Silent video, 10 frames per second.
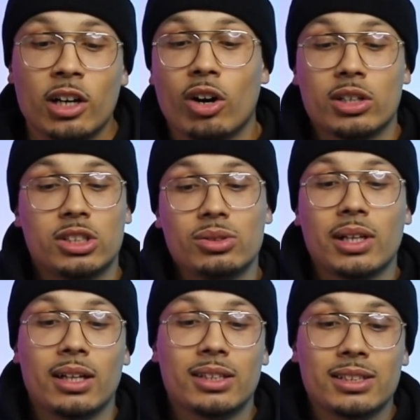on a shoe
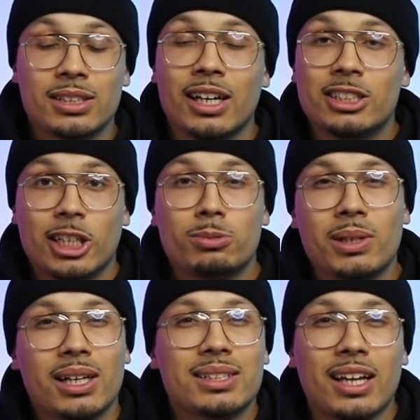like this, just
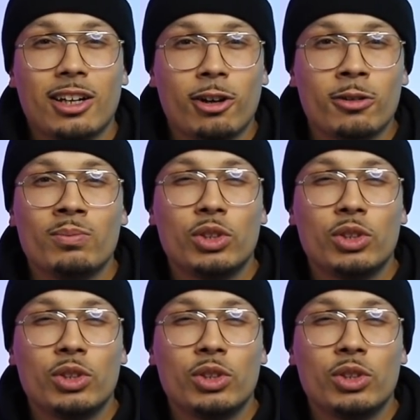because I know